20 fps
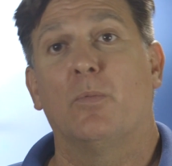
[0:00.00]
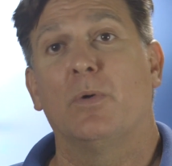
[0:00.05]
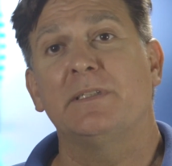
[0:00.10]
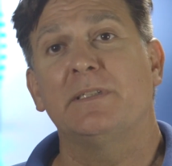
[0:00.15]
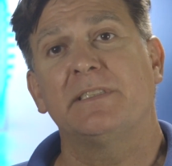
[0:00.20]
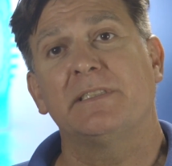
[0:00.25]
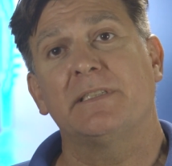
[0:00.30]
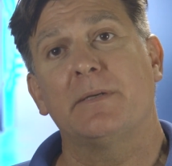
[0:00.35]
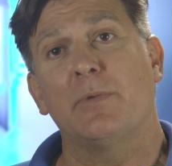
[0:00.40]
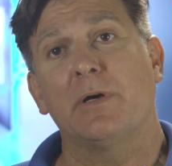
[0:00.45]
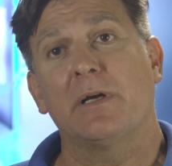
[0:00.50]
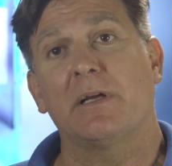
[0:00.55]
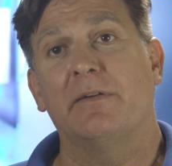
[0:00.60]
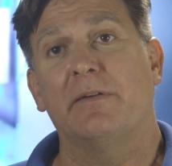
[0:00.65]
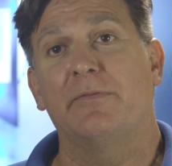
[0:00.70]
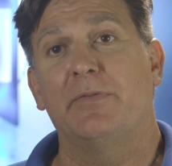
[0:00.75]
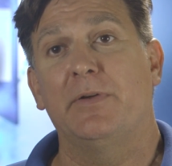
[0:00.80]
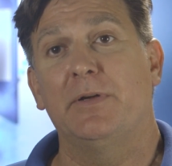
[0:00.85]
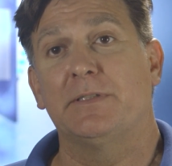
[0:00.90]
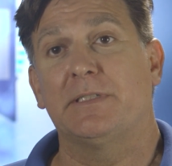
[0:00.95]
One somewhat
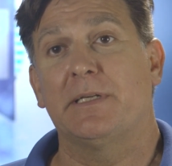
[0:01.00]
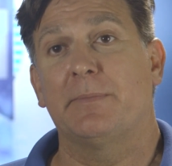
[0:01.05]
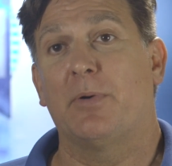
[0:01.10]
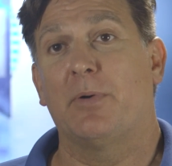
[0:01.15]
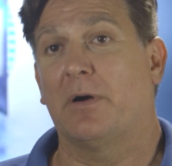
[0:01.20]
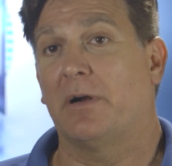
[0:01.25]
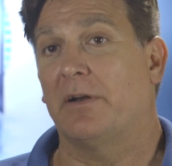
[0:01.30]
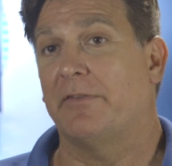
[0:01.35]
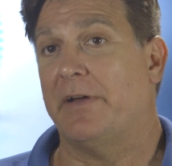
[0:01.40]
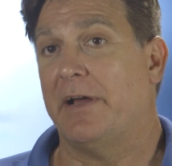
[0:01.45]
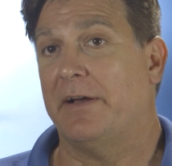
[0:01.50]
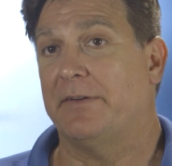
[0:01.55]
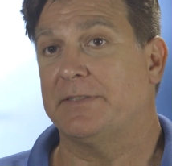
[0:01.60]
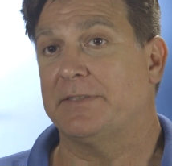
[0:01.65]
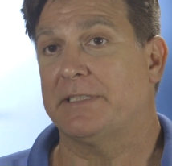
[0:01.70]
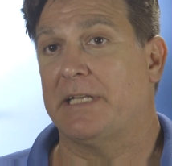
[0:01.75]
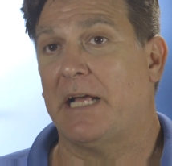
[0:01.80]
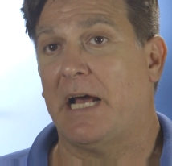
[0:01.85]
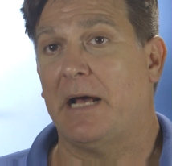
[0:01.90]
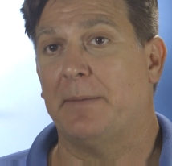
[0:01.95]
confusing part of
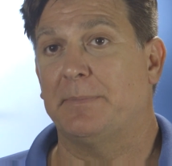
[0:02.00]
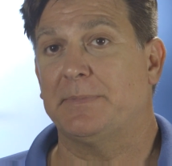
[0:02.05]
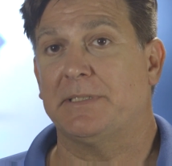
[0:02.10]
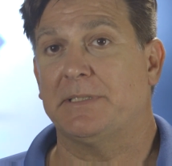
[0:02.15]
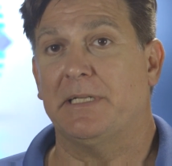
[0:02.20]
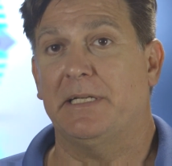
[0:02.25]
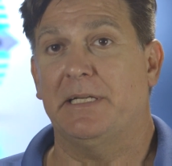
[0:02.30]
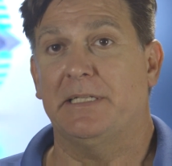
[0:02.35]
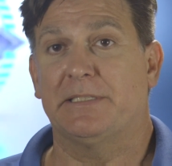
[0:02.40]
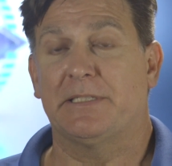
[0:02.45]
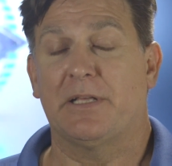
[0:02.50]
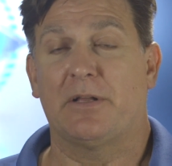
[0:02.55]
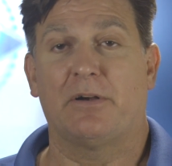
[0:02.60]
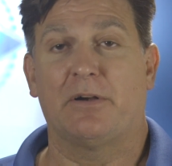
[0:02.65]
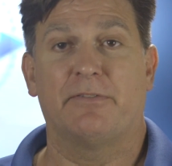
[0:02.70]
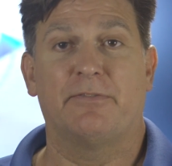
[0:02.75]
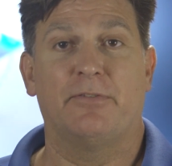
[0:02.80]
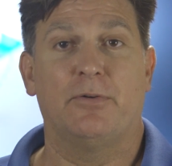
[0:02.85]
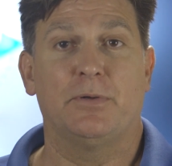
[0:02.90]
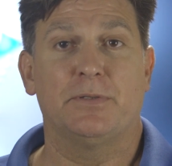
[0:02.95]
f-stops is that
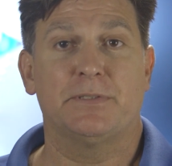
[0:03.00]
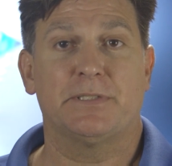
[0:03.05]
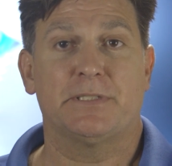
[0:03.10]
our full